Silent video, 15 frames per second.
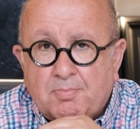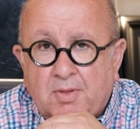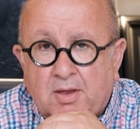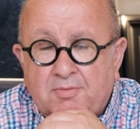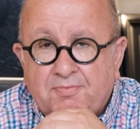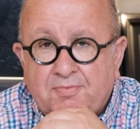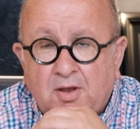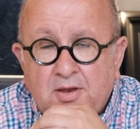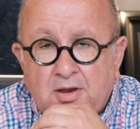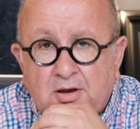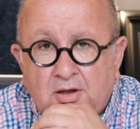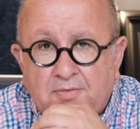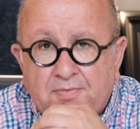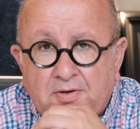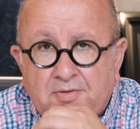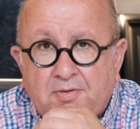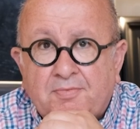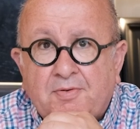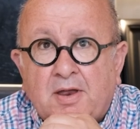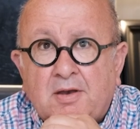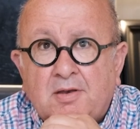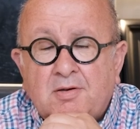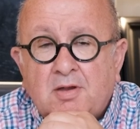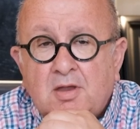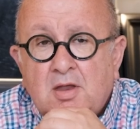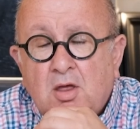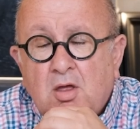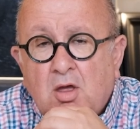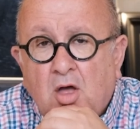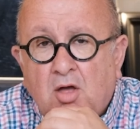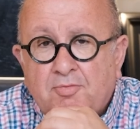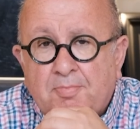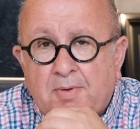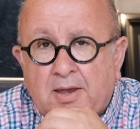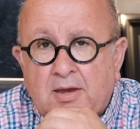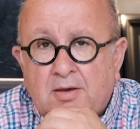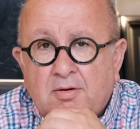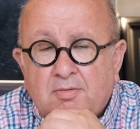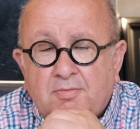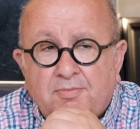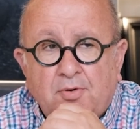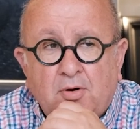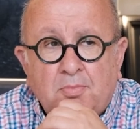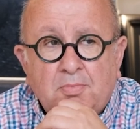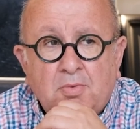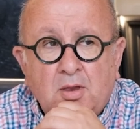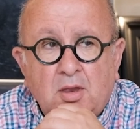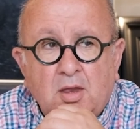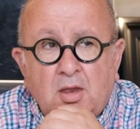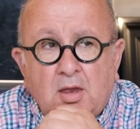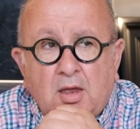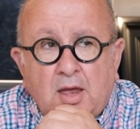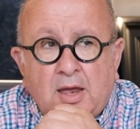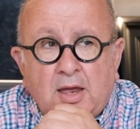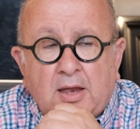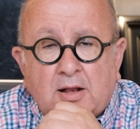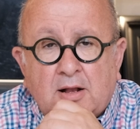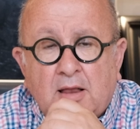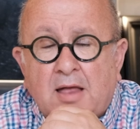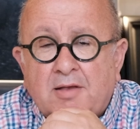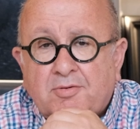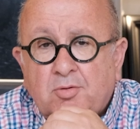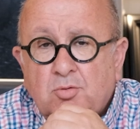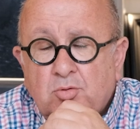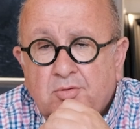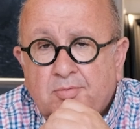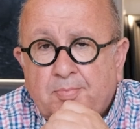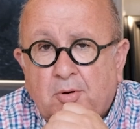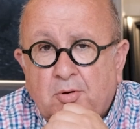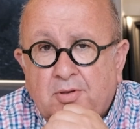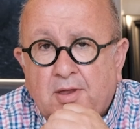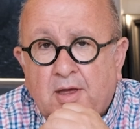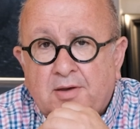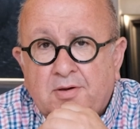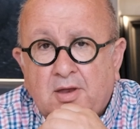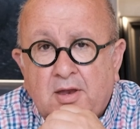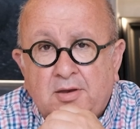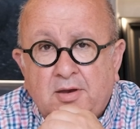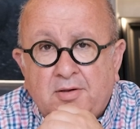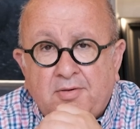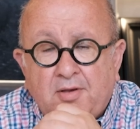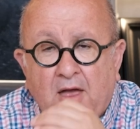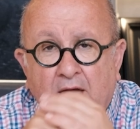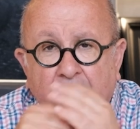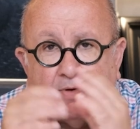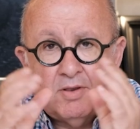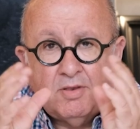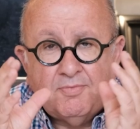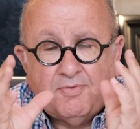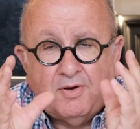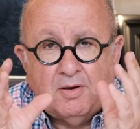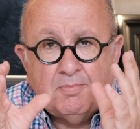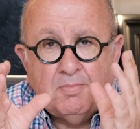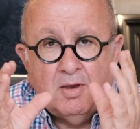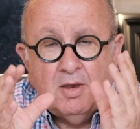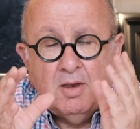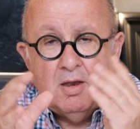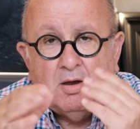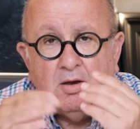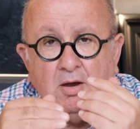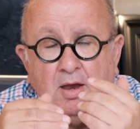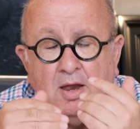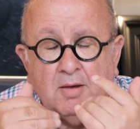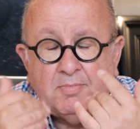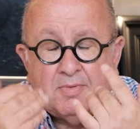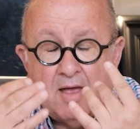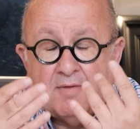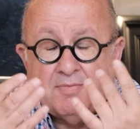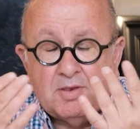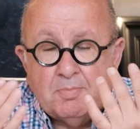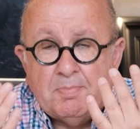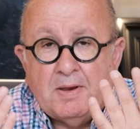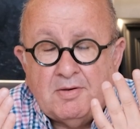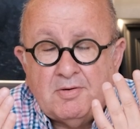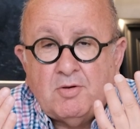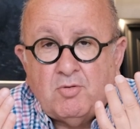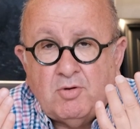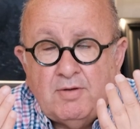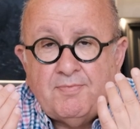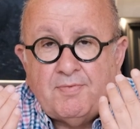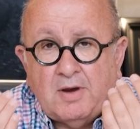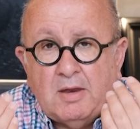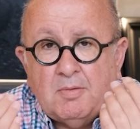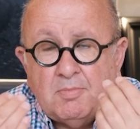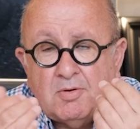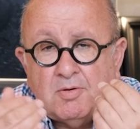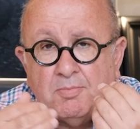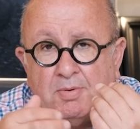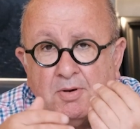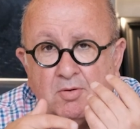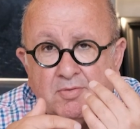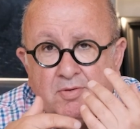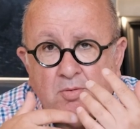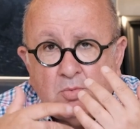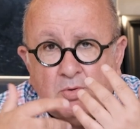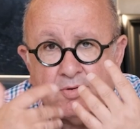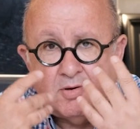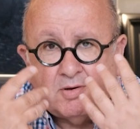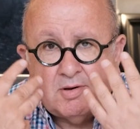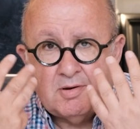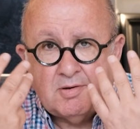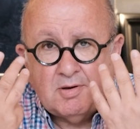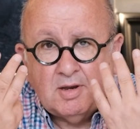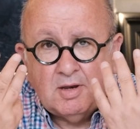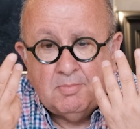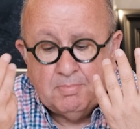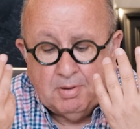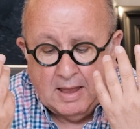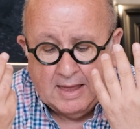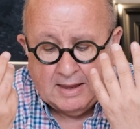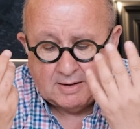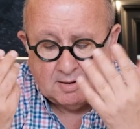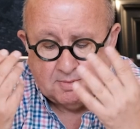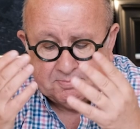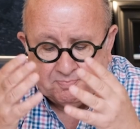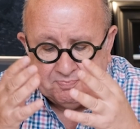And funnily enough, it's a friend of mine from Glasgow who's bought that and is having the frame, having the painting reframed because he wanted it in black.